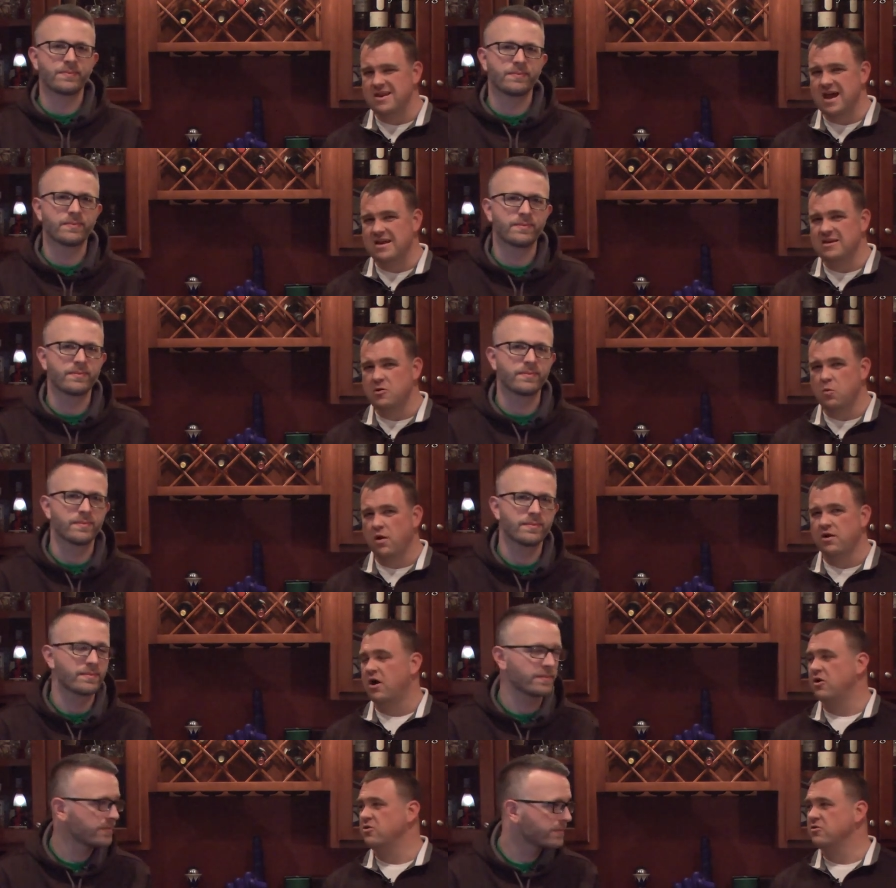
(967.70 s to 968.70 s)

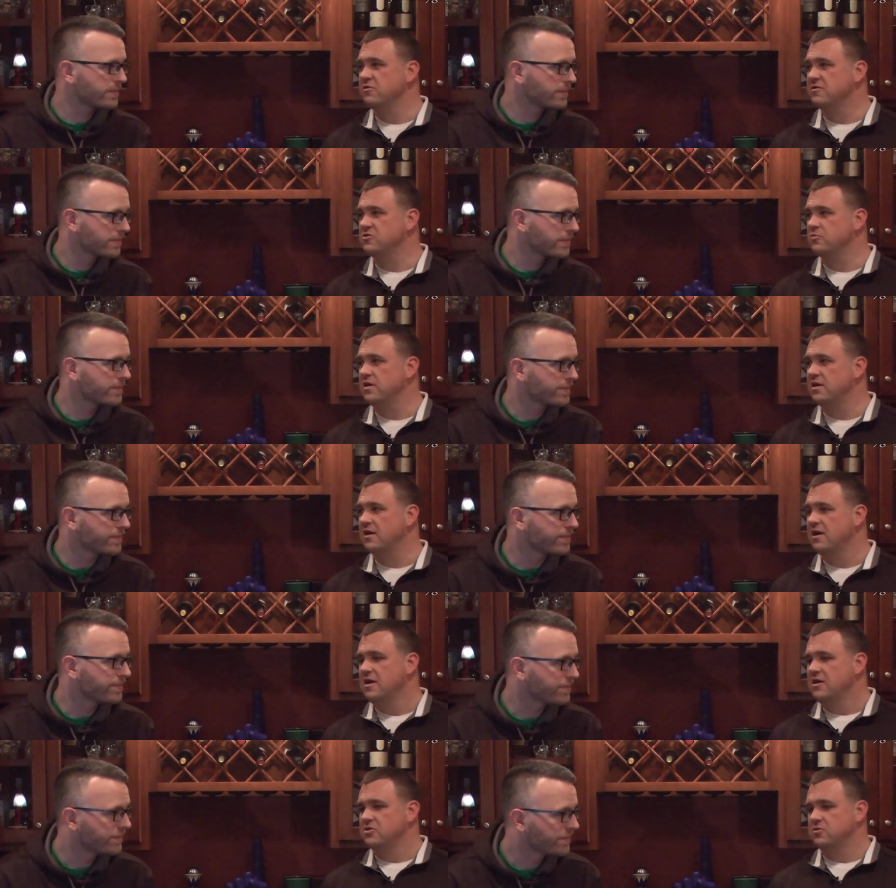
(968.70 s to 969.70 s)
Speaker 1: 9,100 this week. Mm -hmm.
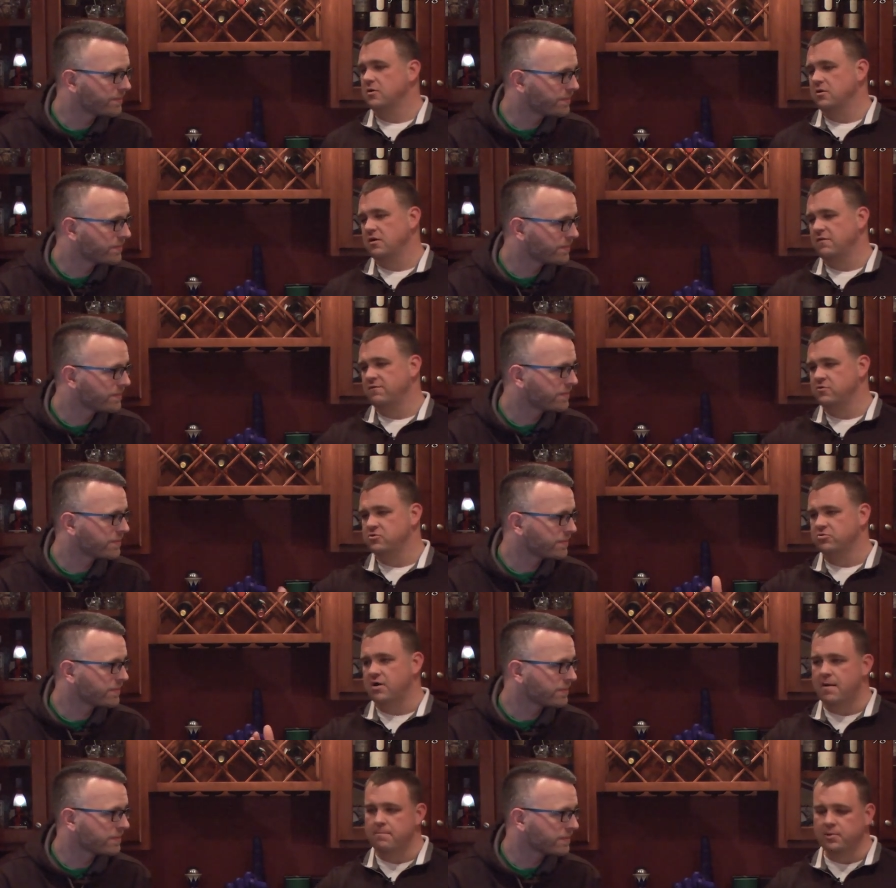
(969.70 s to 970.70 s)
So I think if you
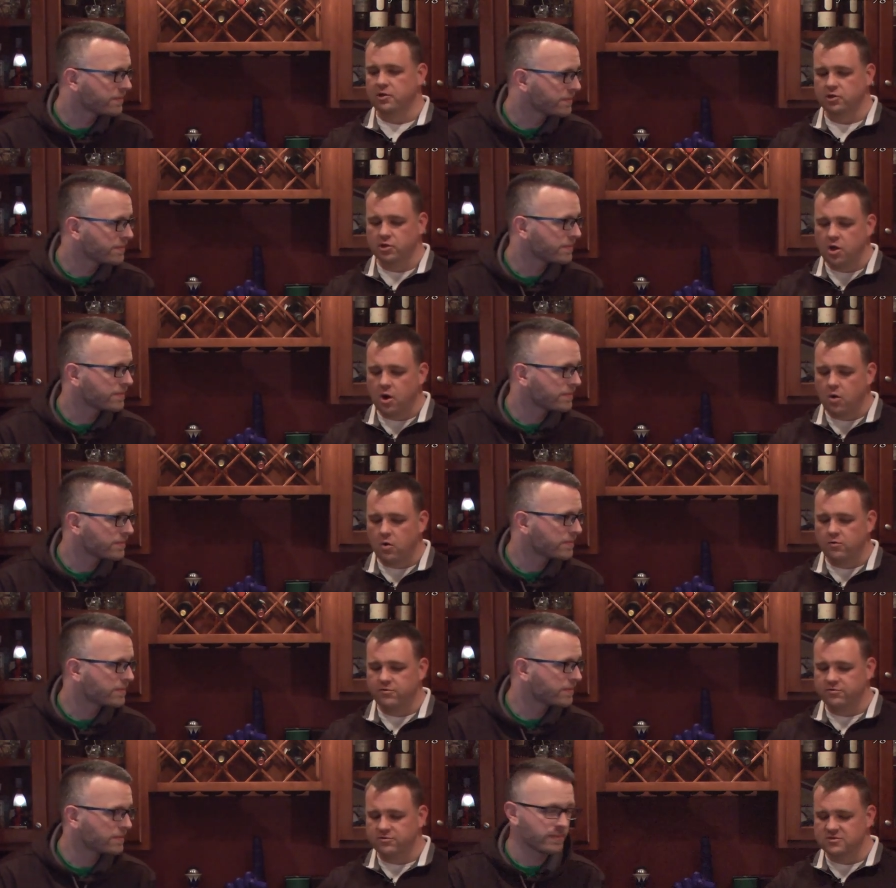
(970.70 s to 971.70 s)
drop below
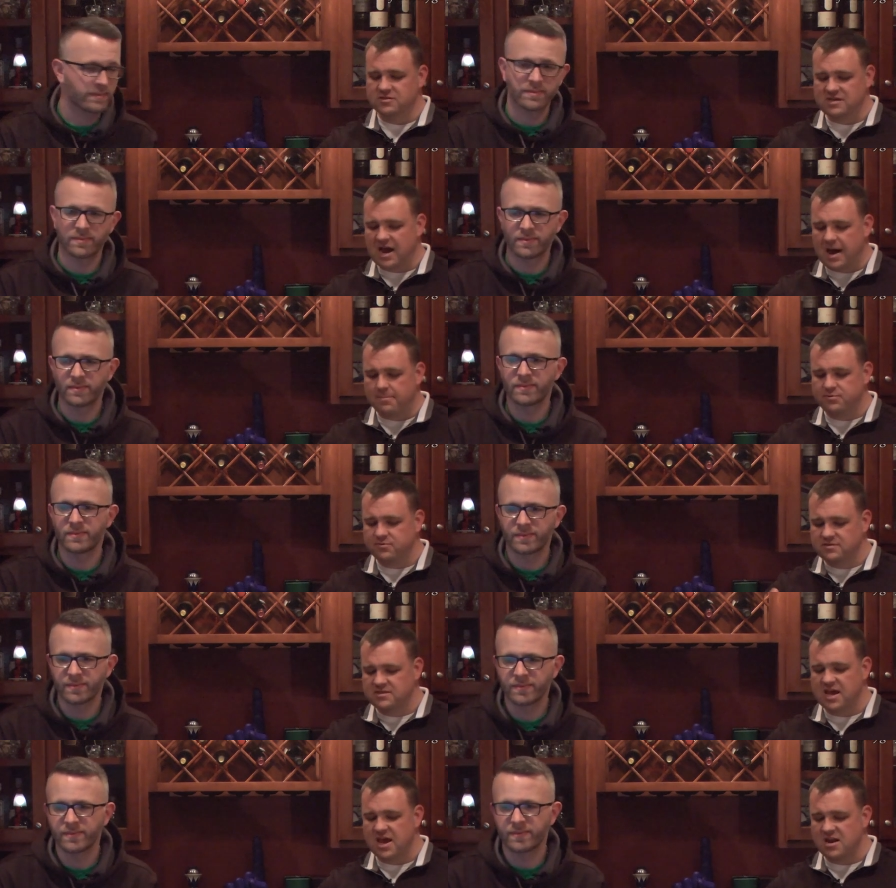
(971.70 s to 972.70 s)
those top
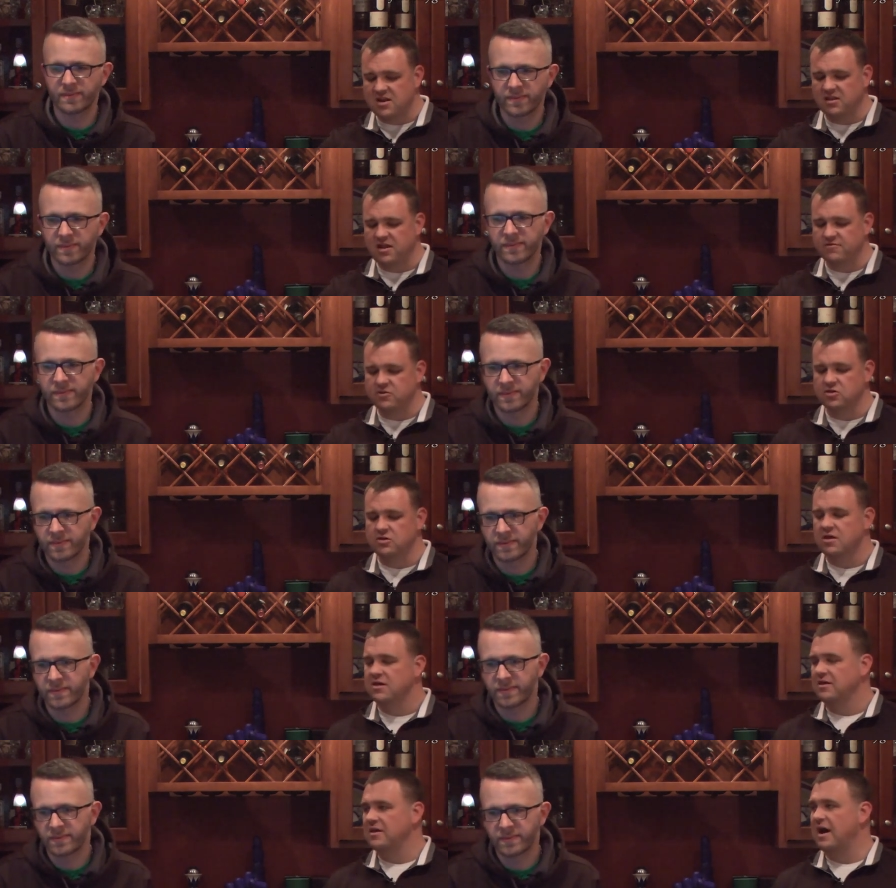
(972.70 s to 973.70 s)
10, 11
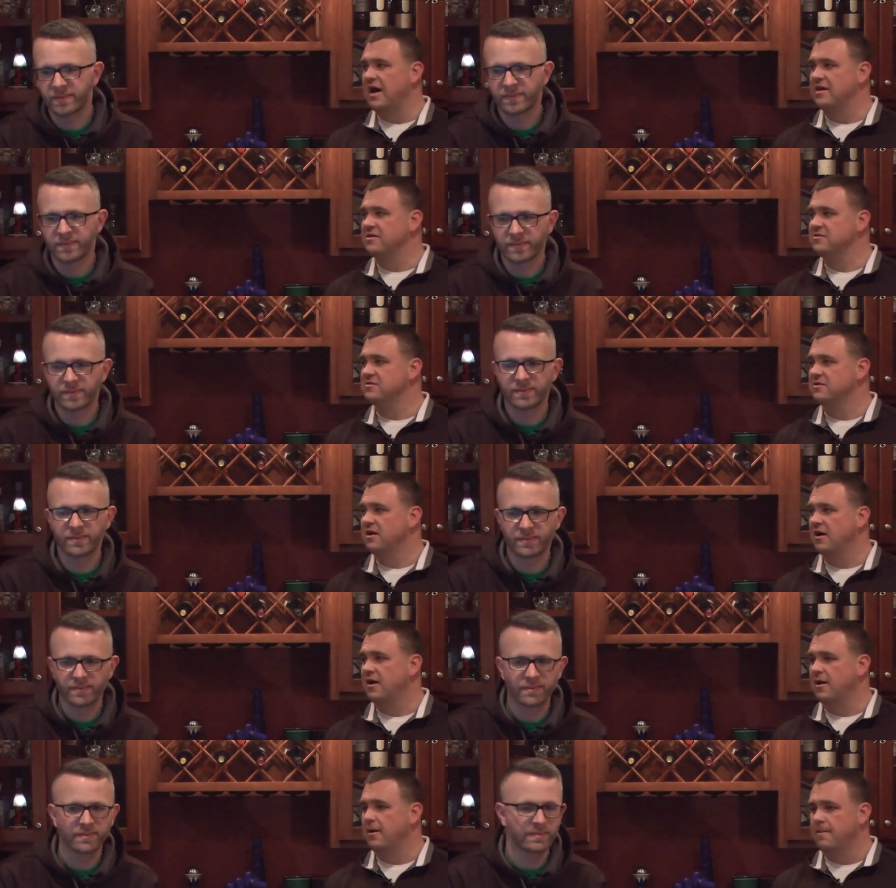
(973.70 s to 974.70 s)
guys,
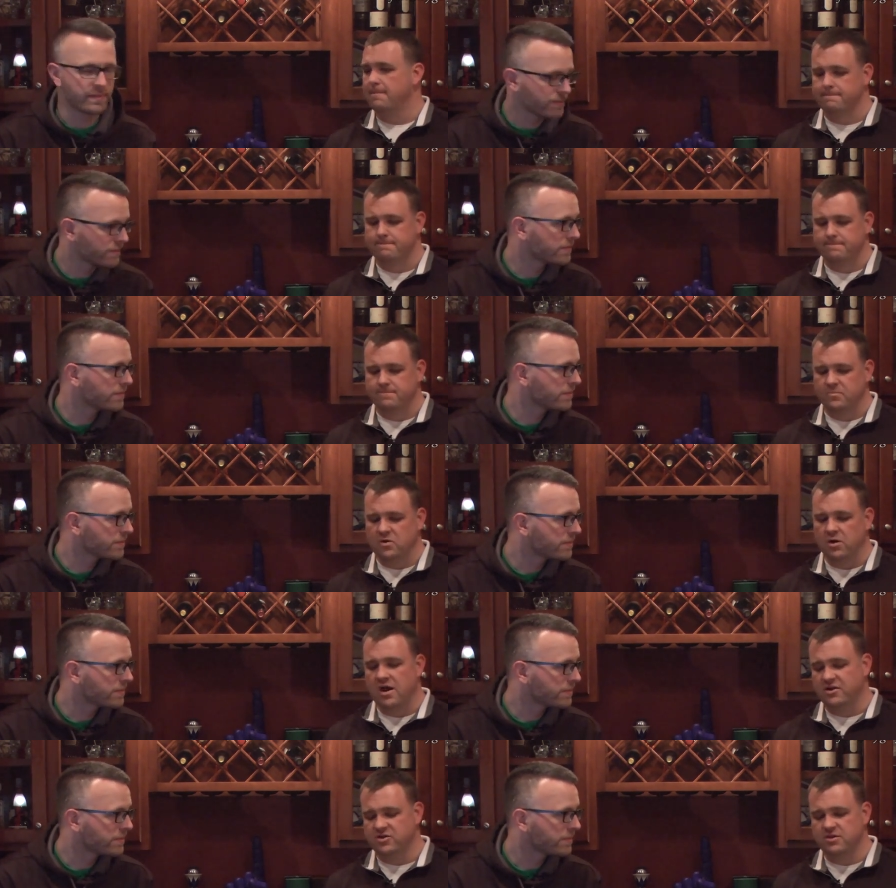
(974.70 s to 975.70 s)
um, or
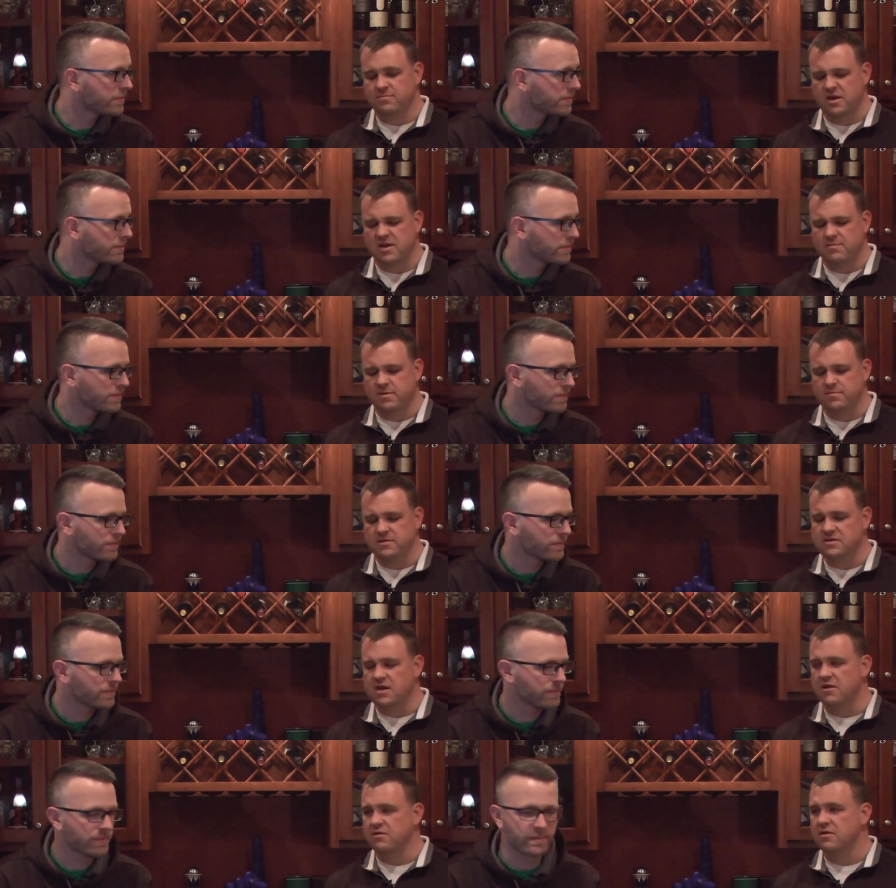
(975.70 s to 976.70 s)
actually he might, he might be
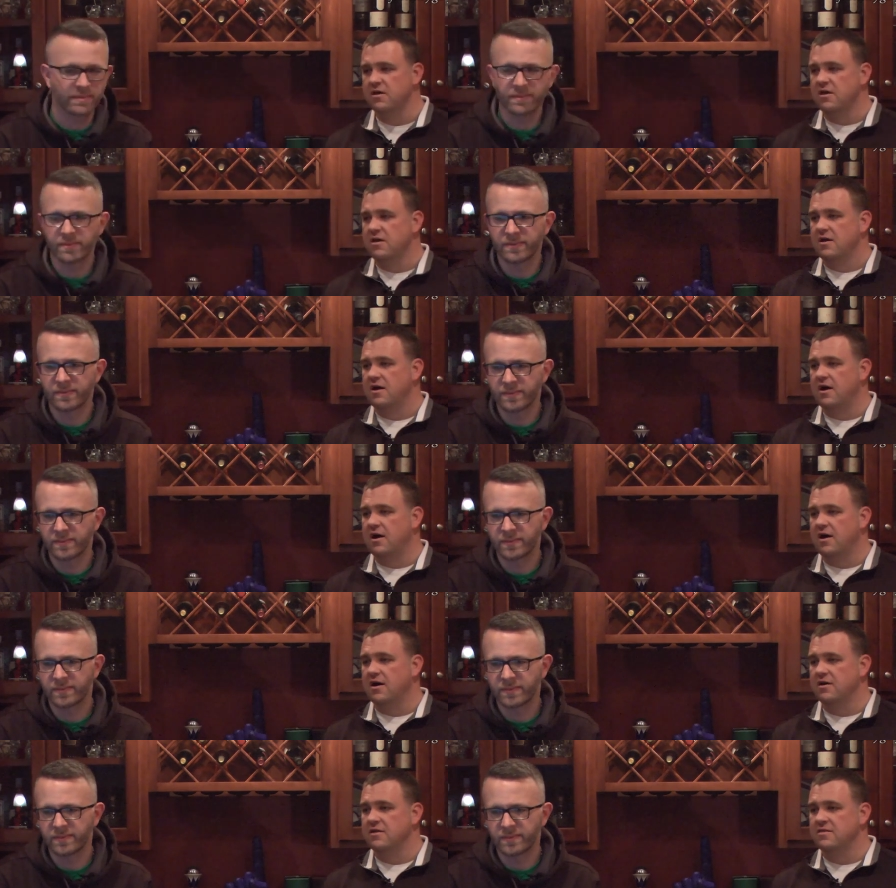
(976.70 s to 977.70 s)
10th,
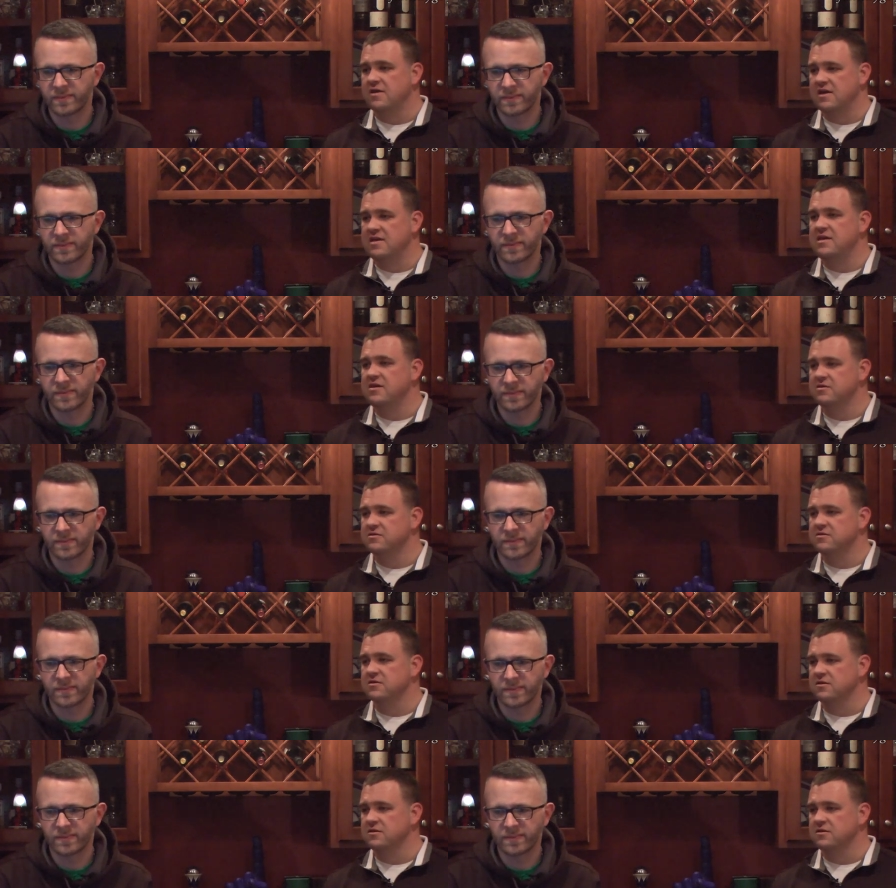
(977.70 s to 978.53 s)
uh, that he is uh,